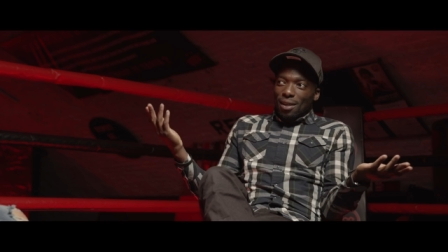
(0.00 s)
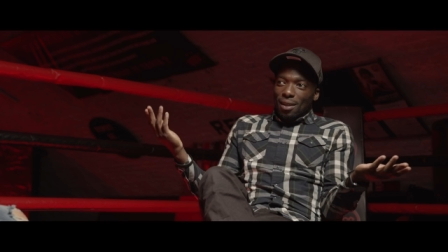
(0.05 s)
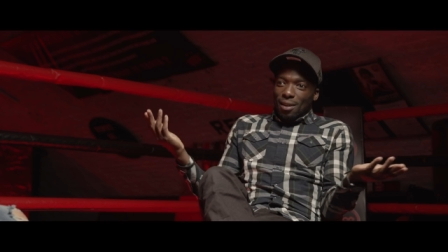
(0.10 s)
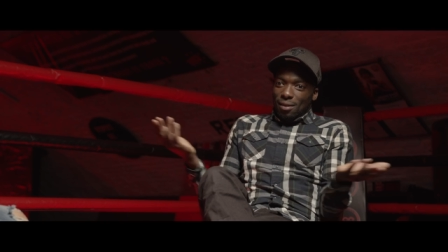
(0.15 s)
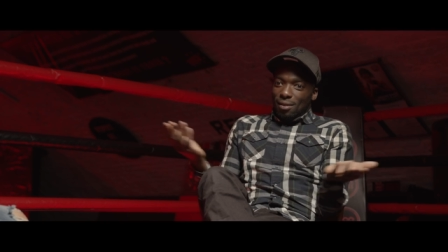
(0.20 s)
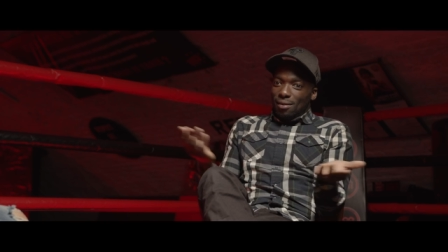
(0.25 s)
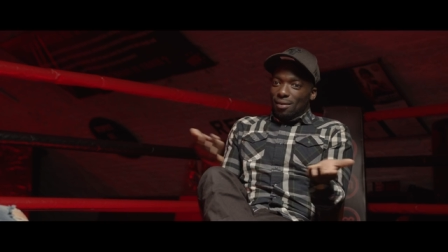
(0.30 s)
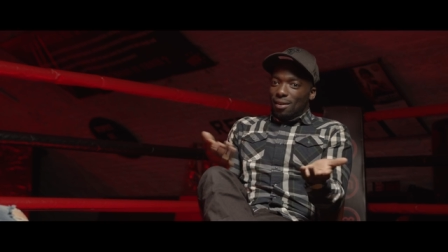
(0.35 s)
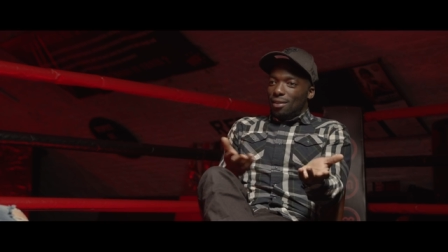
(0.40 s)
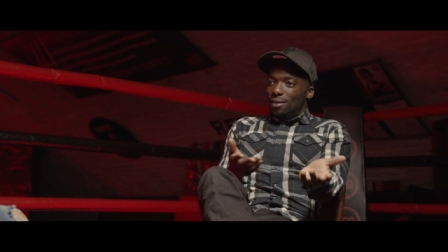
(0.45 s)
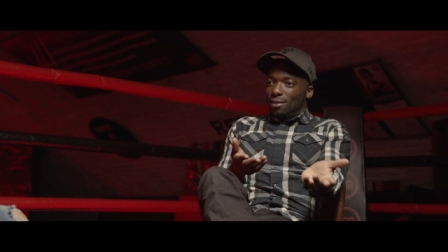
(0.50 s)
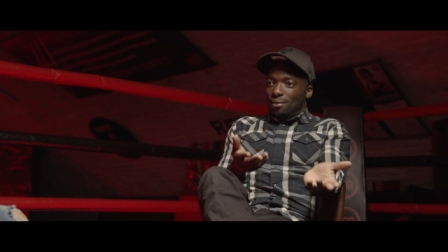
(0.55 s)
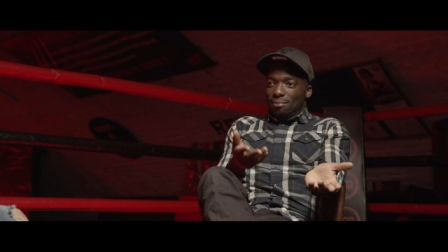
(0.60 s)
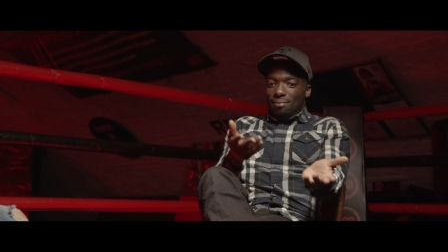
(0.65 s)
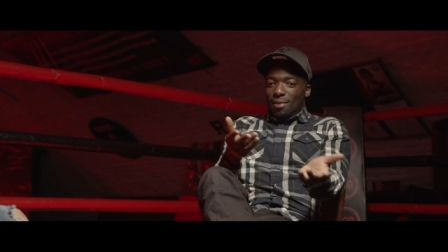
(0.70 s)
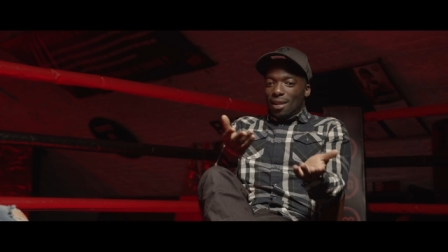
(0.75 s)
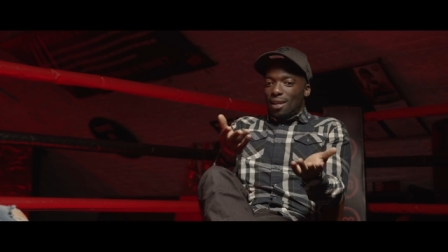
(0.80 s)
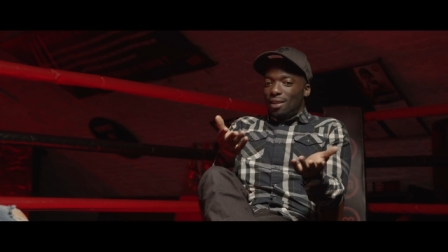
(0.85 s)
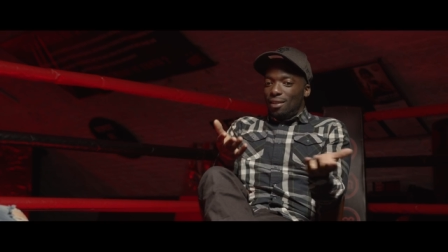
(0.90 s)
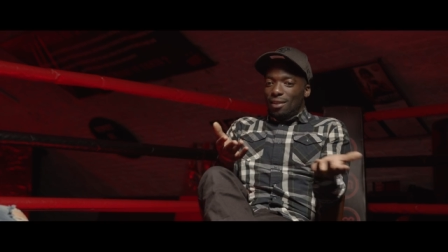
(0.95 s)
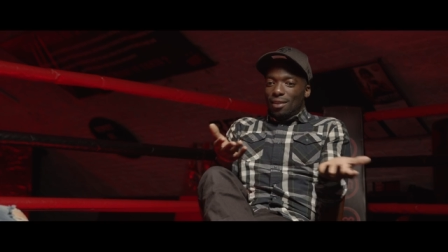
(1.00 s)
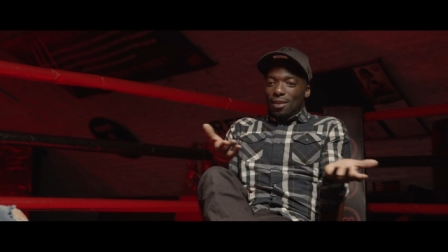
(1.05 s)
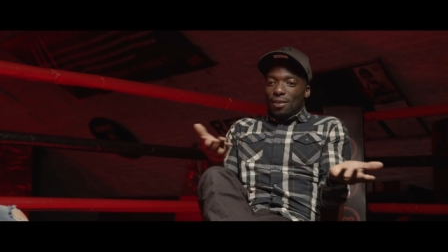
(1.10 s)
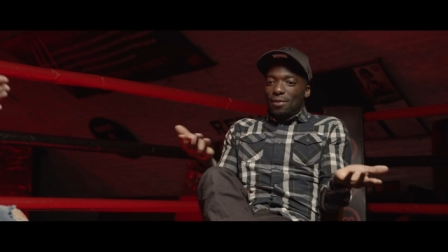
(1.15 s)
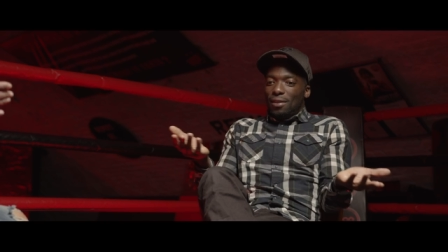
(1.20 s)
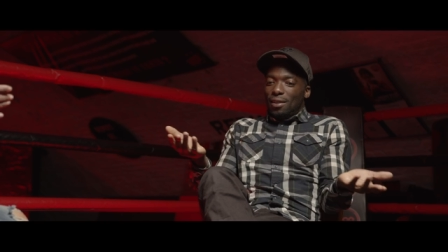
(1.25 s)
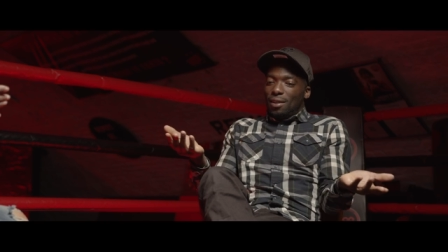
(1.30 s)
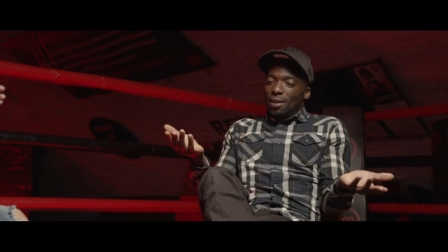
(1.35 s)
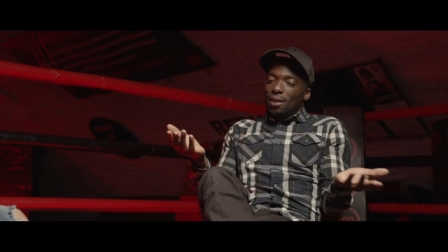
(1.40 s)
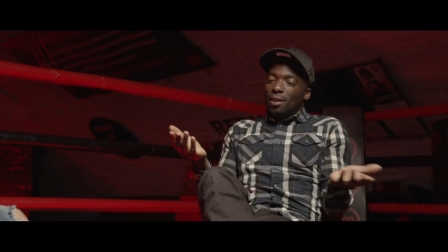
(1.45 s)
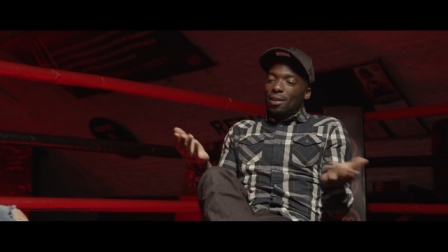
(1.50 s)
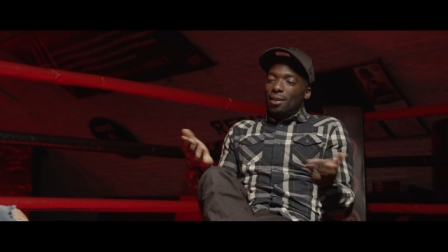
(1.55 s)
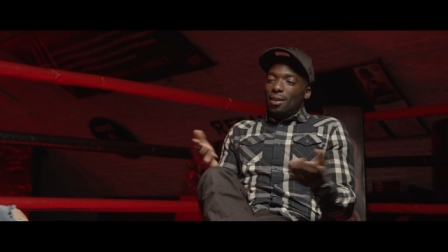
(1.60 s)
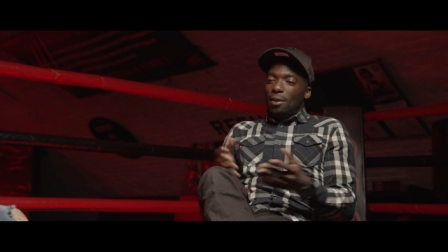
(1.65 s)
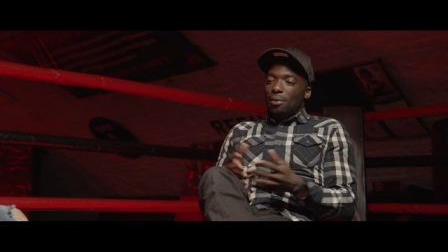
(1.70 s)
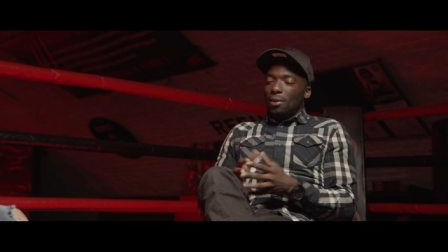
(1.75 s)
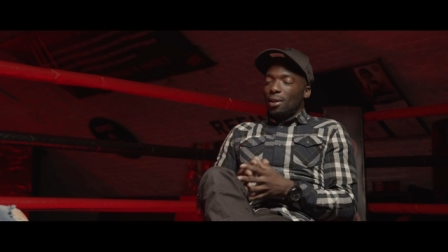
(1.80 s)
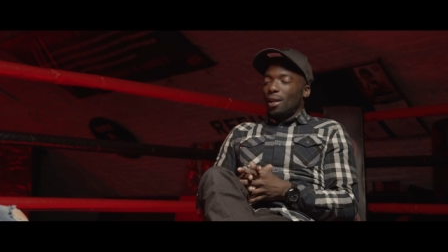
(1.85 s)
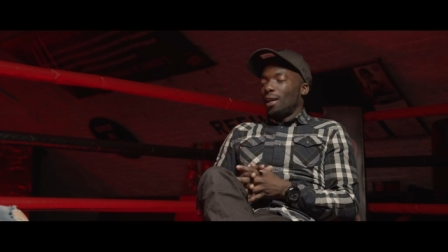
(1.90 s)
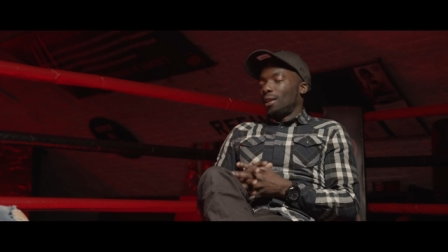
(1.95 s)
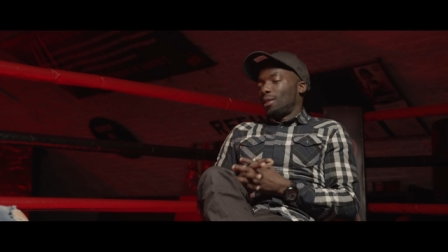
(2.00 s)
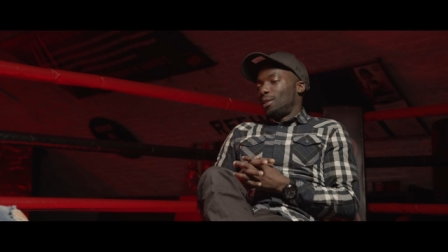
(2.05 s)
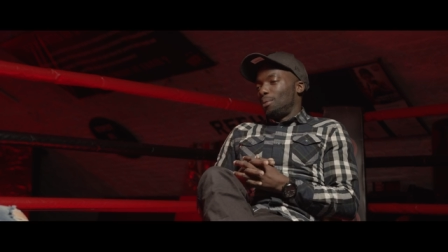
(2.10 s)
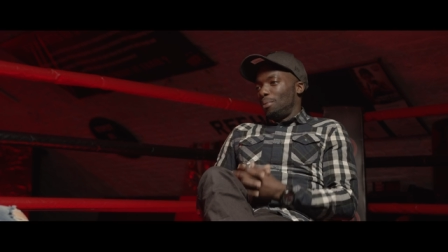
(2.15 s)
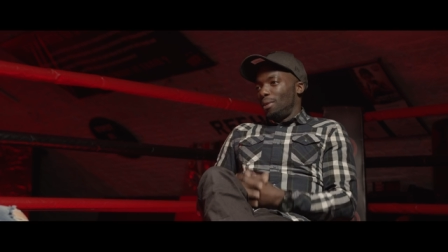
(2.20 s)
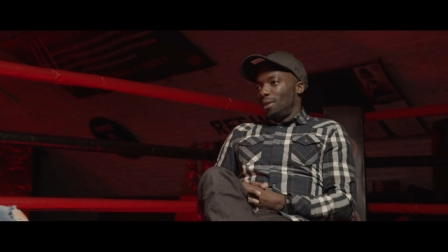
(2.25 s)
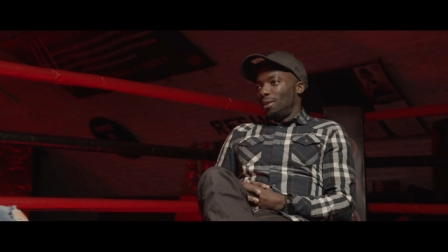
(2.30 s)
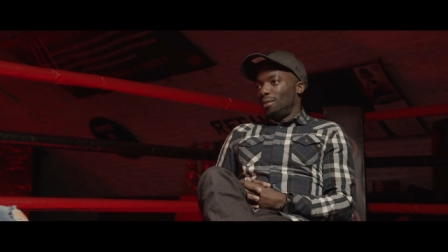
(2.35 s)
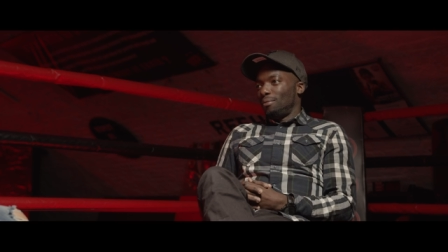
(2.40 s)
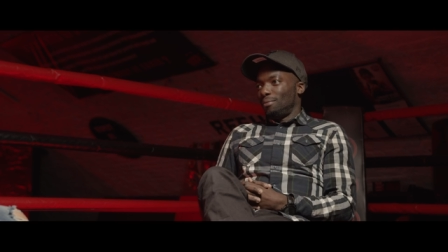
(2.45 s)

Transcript: like as any other kid. I would like to be.